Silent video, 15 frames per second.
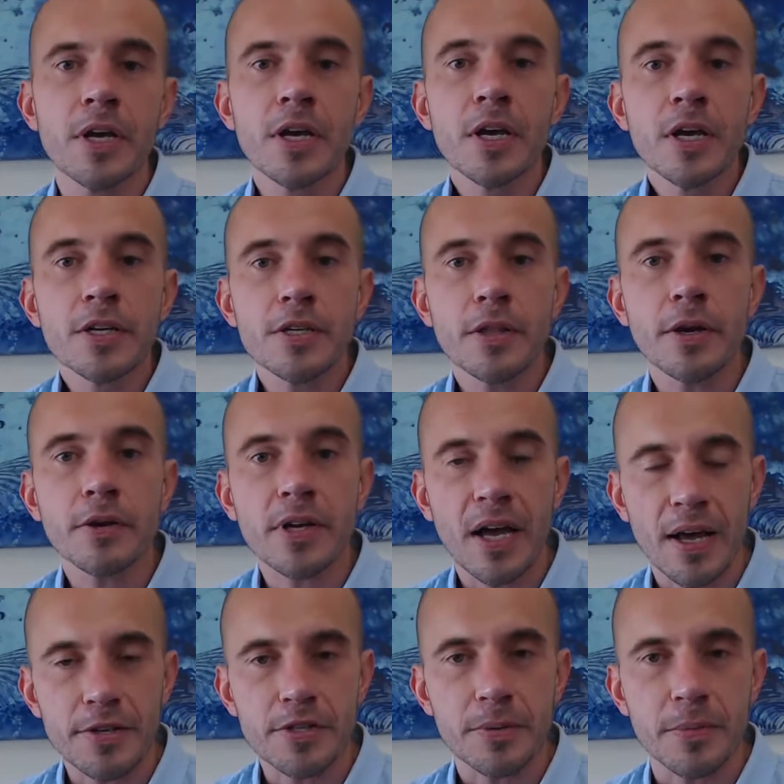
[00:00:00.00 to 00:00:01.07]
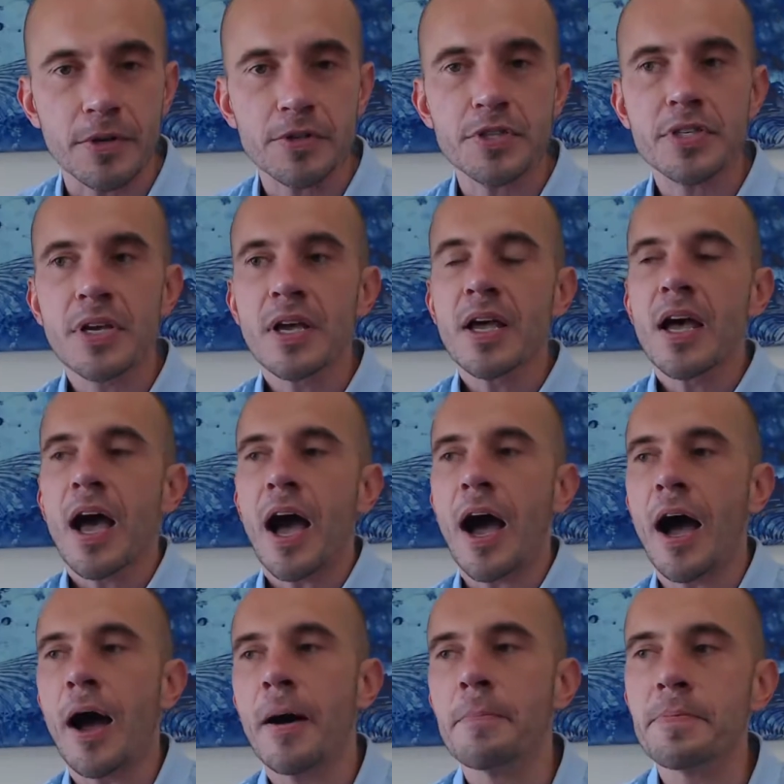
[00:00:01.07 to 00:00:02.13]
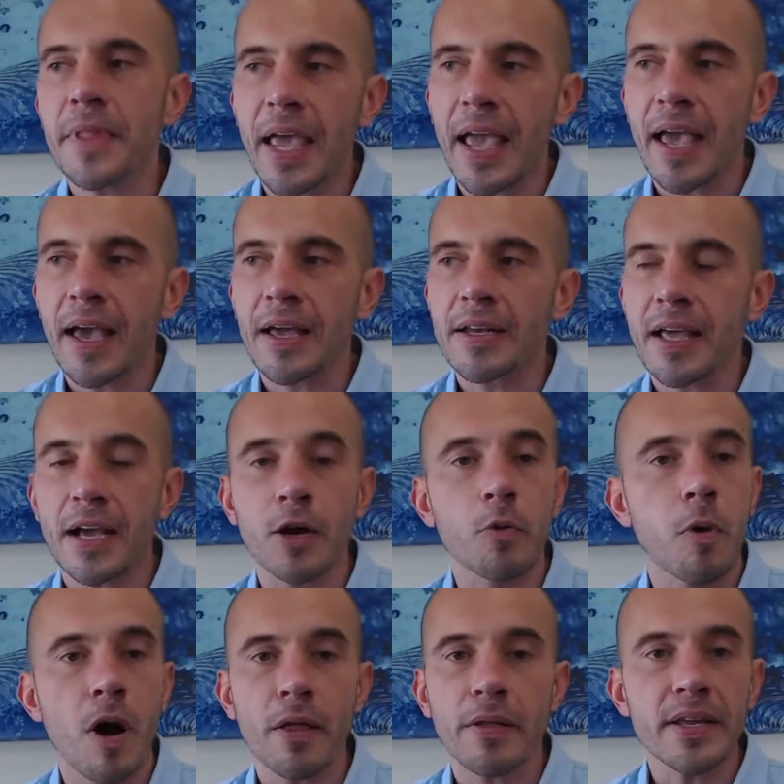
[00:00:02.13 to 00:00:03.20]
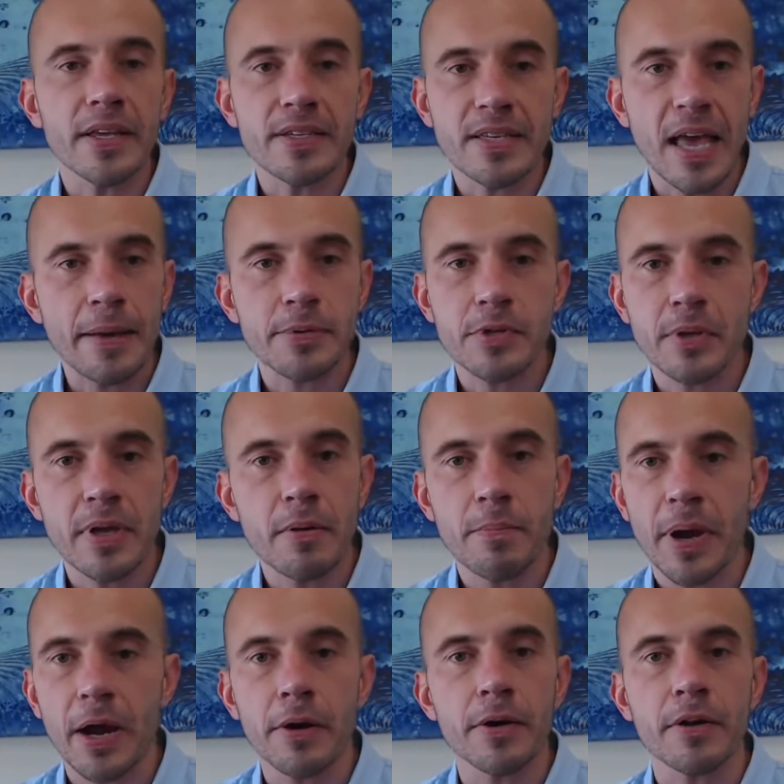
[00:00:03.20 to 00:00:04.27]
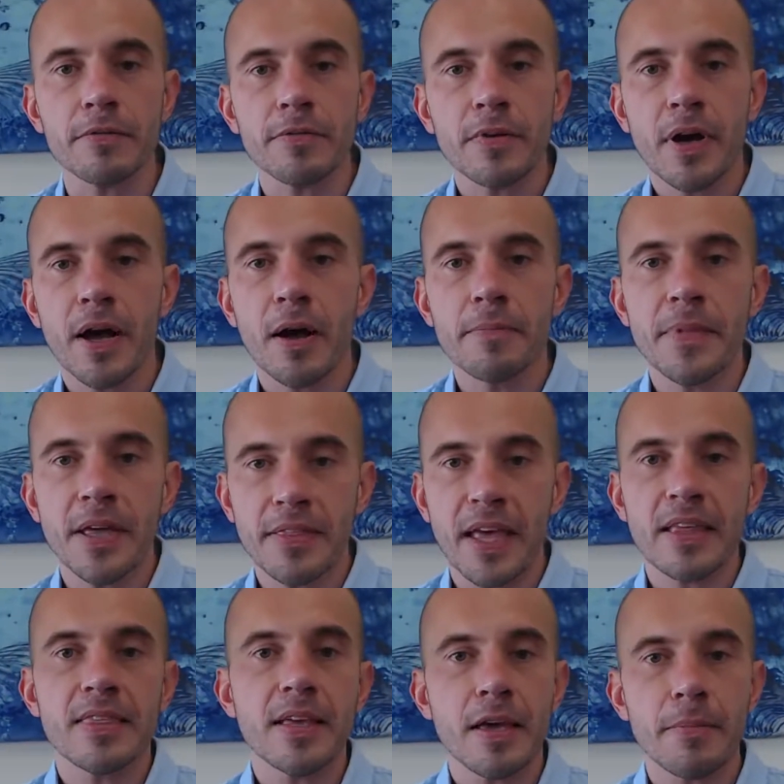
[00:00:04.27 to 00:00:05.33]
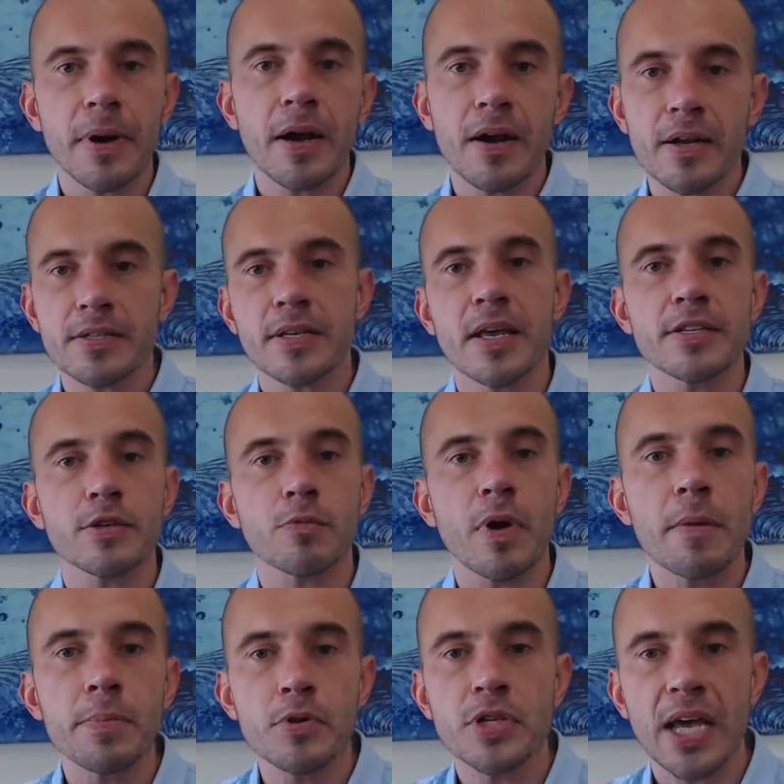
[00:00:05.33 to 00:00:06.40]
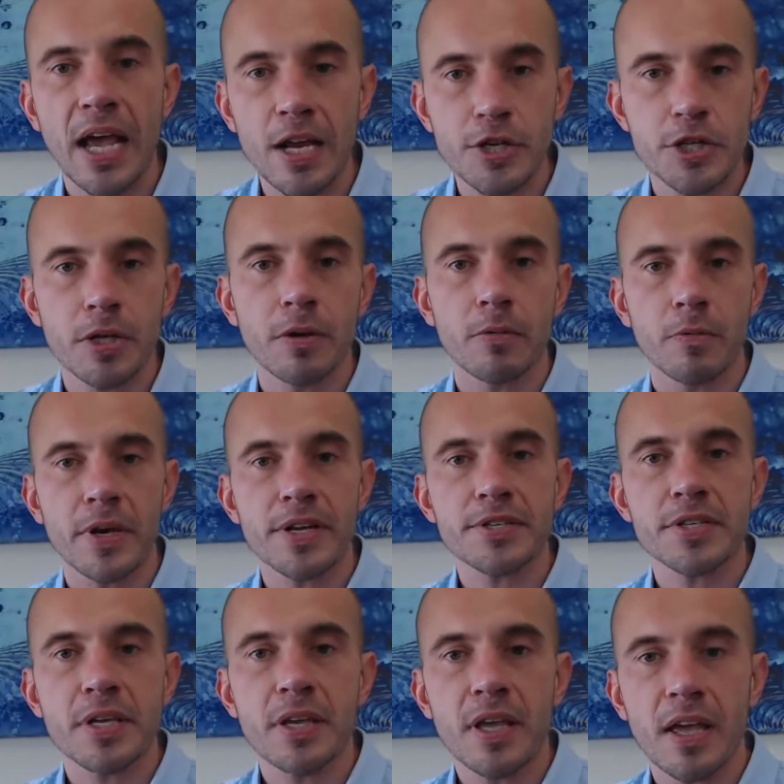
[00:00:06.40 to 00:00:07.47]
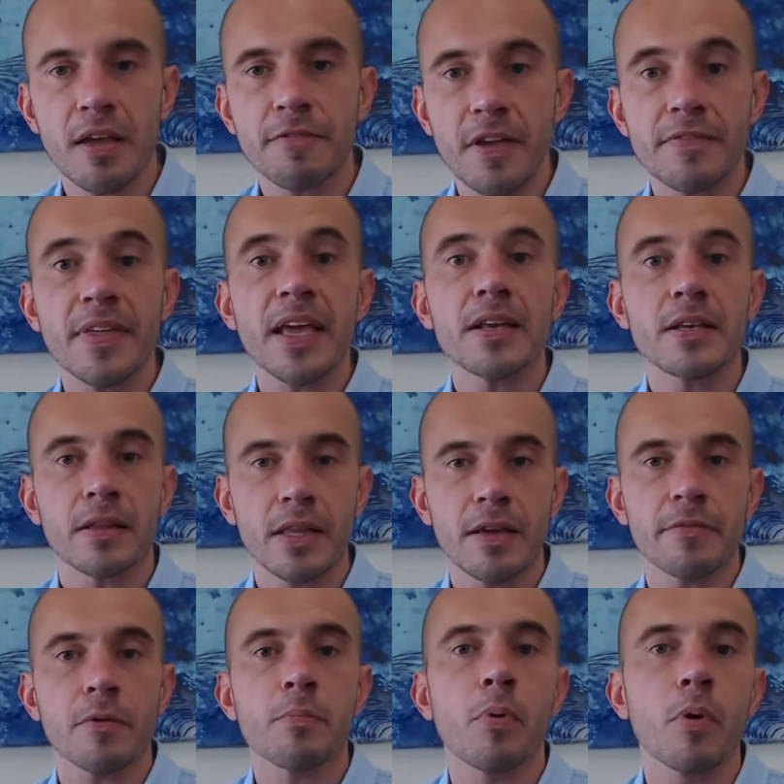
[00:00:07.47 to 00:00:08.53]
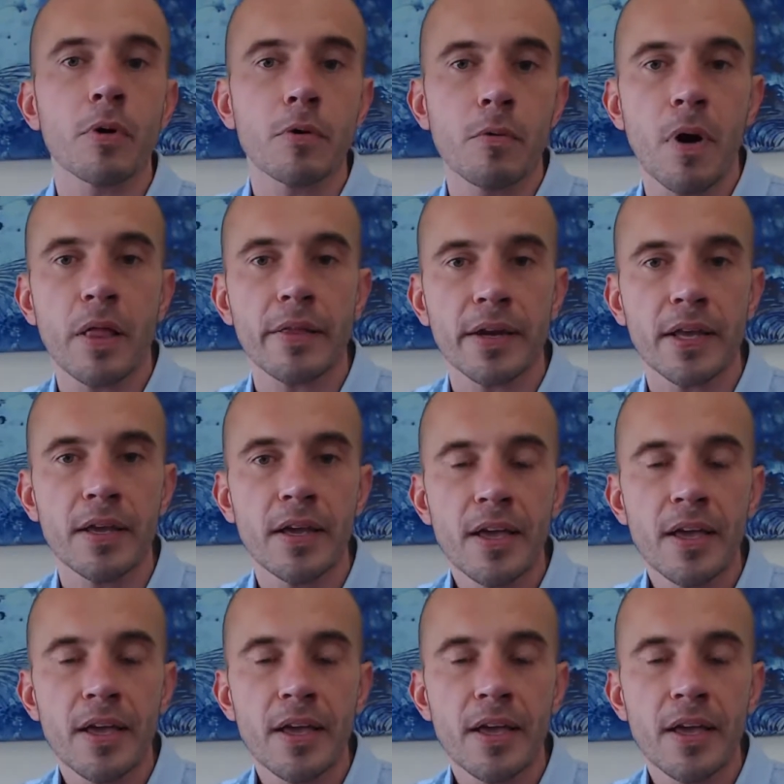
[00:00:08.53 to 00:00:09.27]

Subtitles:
to their customers. And quality is absolutely imperative. They think about it as a reputational risk if they deliver poor quality.